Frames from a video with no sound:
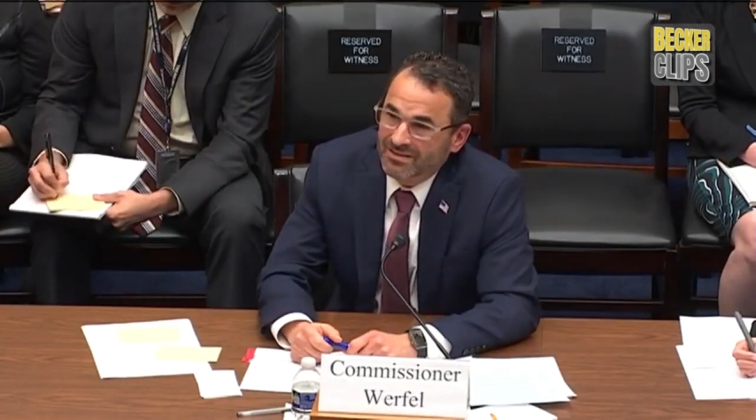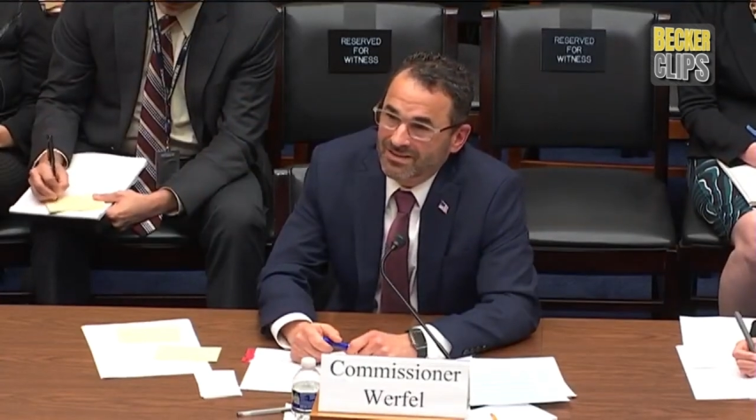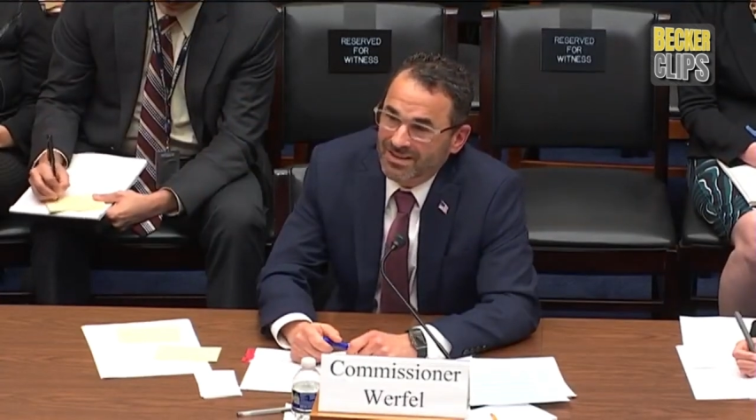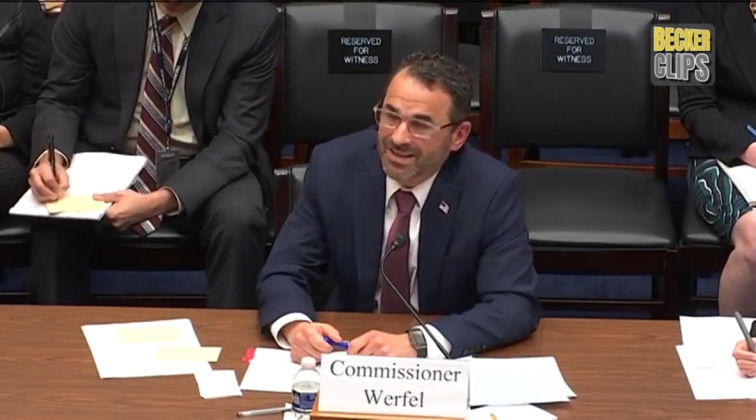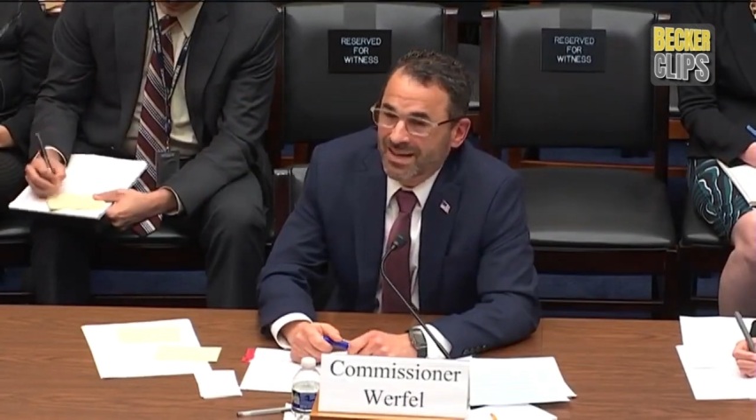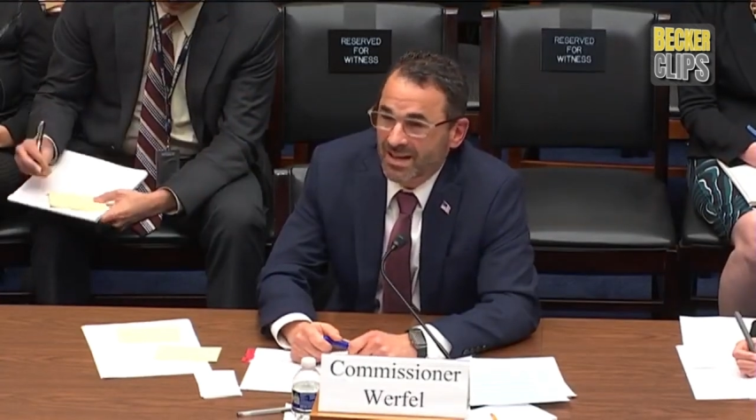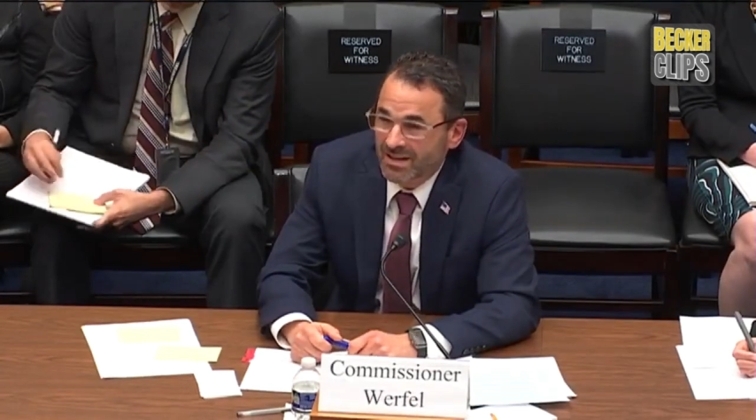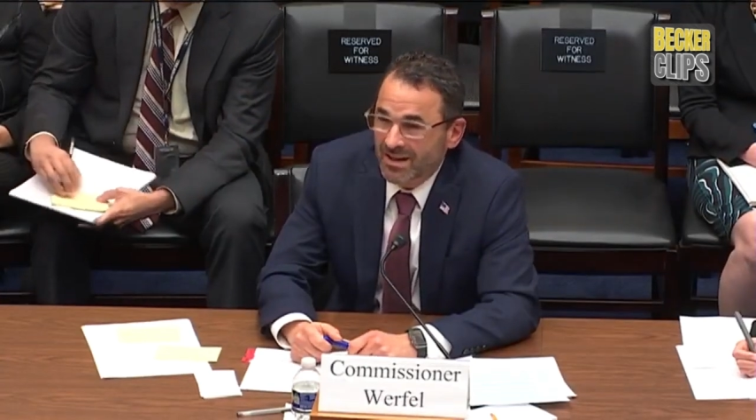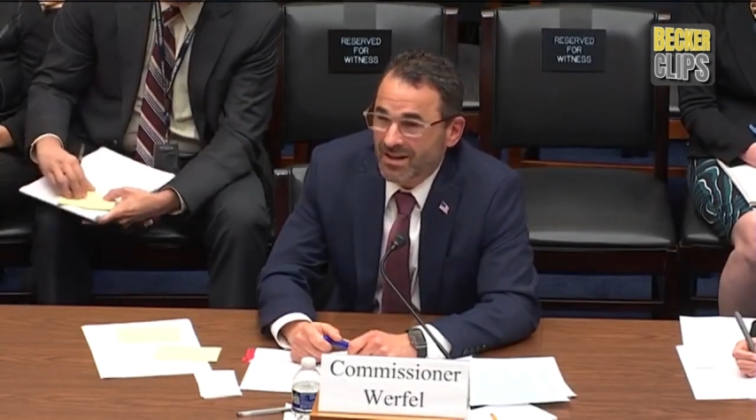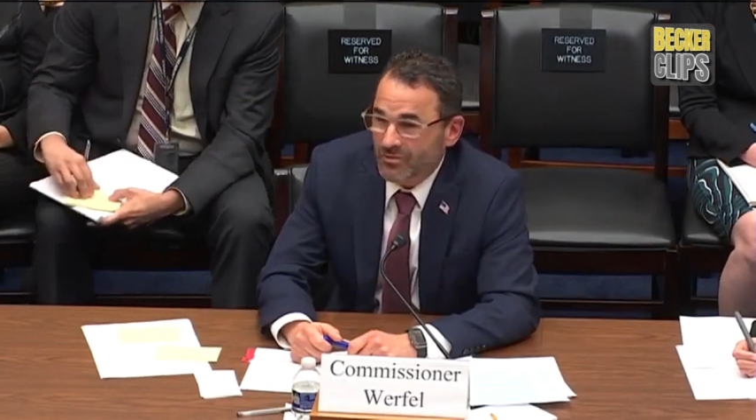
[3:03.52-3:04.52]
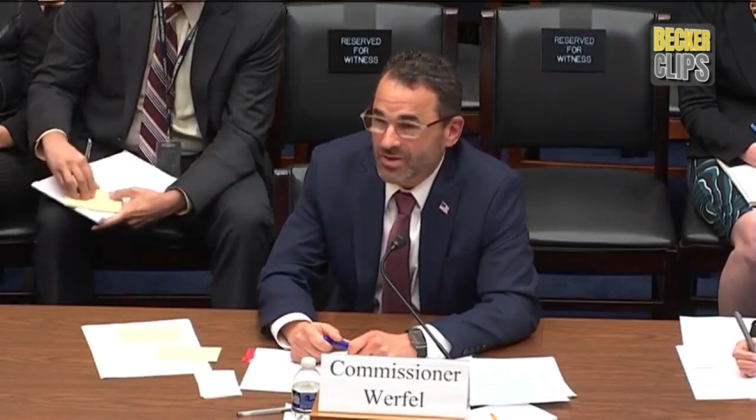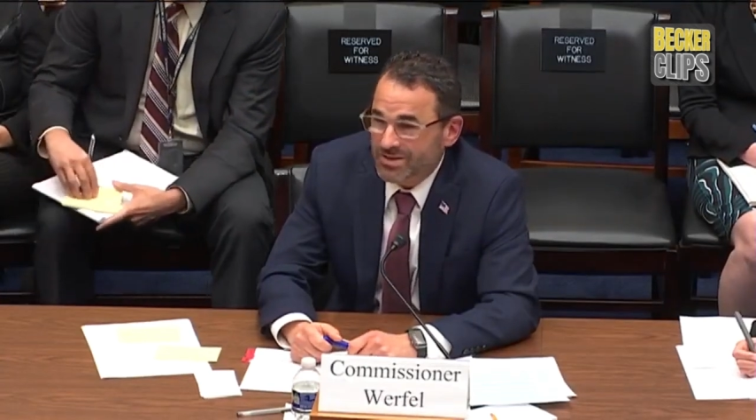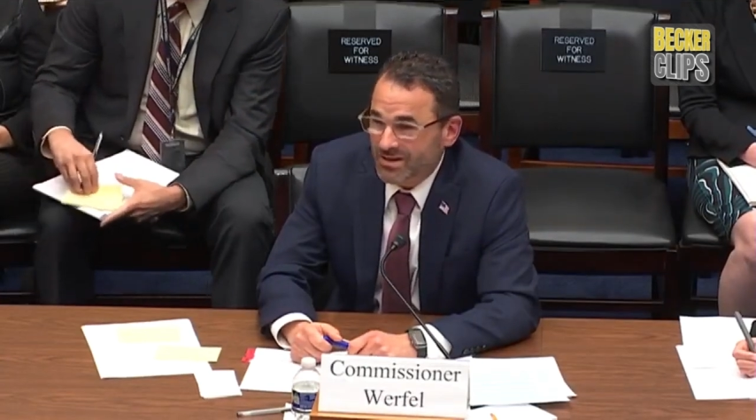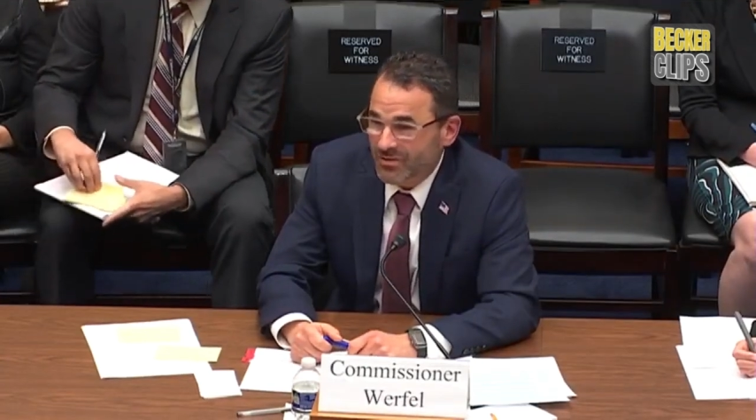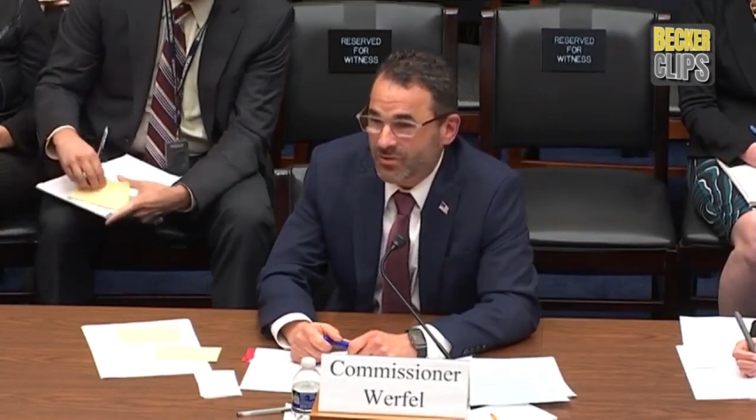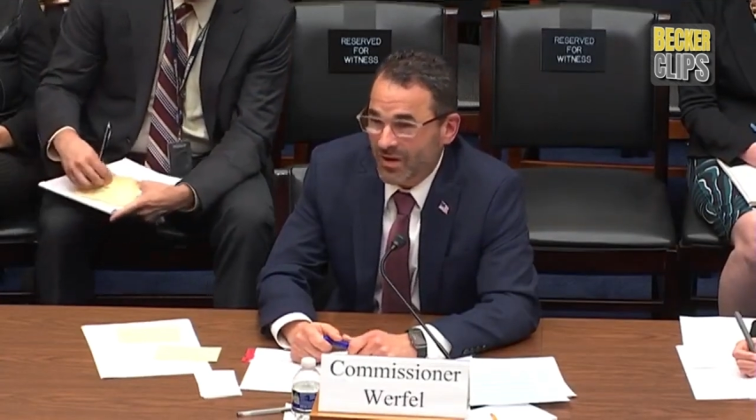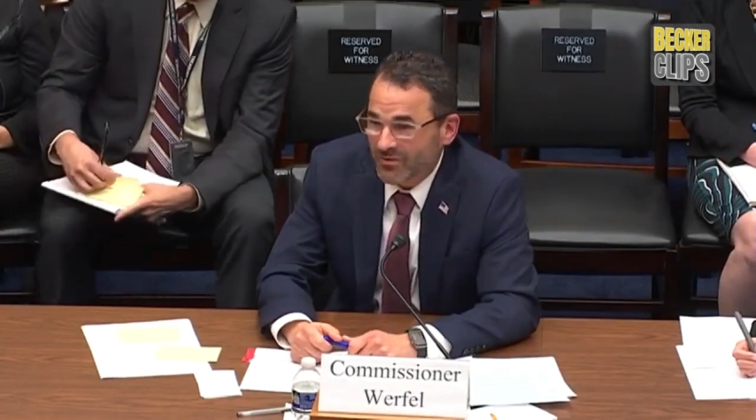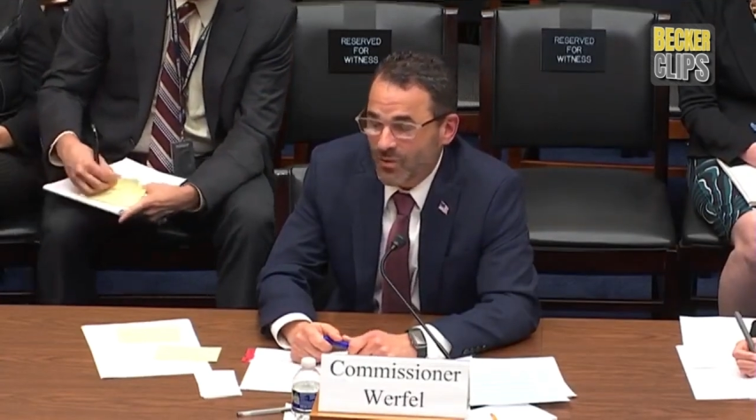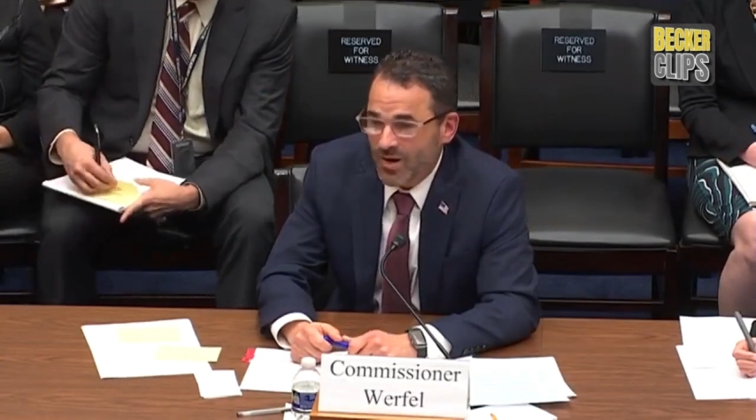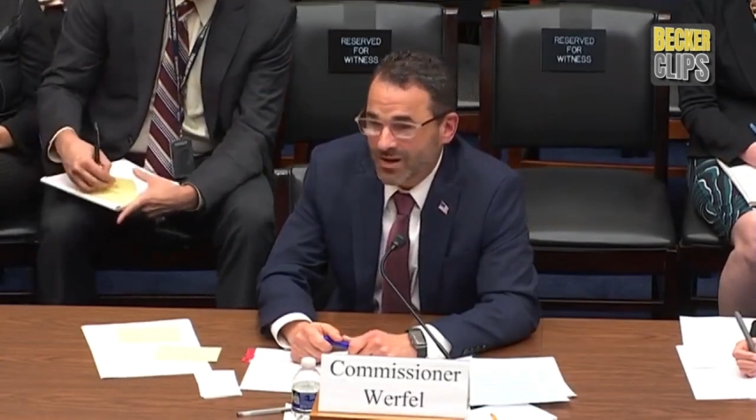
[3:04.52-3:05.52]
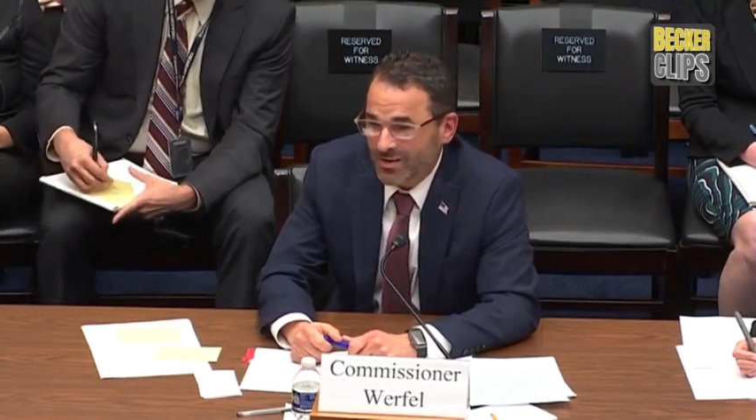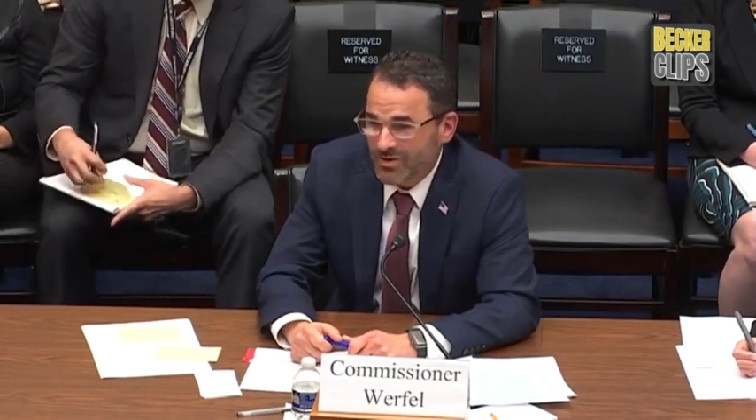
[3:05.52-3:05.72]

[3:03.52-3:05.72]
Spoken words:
Again, at risk of walking